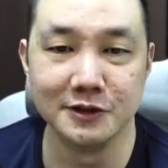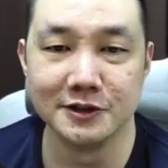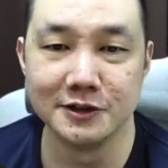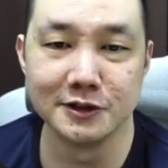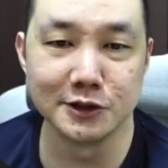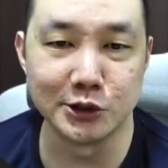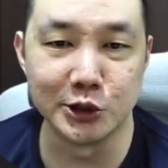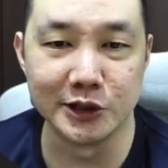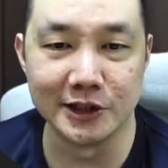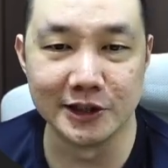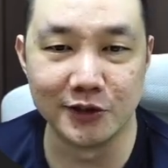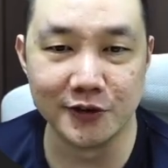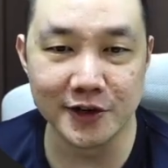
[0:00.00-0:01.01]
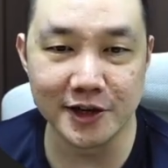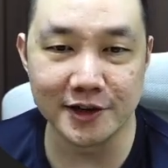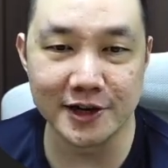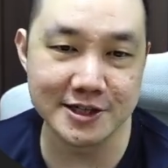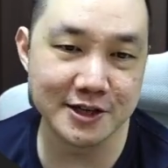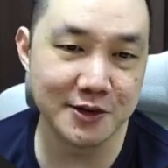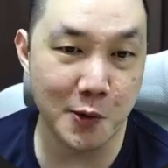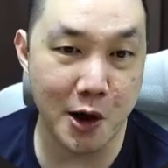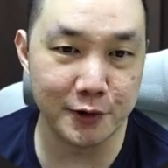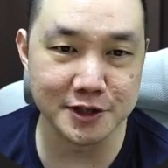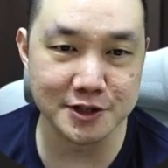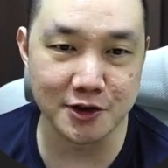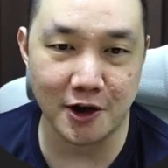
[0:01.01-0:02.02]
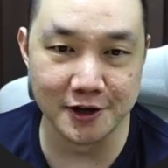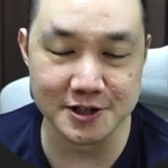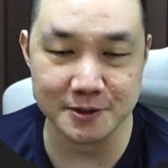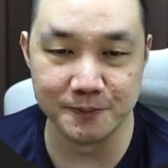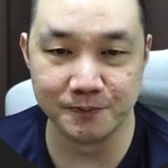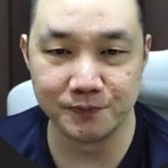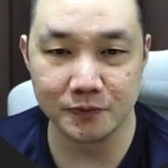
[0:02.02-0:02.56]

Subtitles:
So over here I said, wow, this is awesome.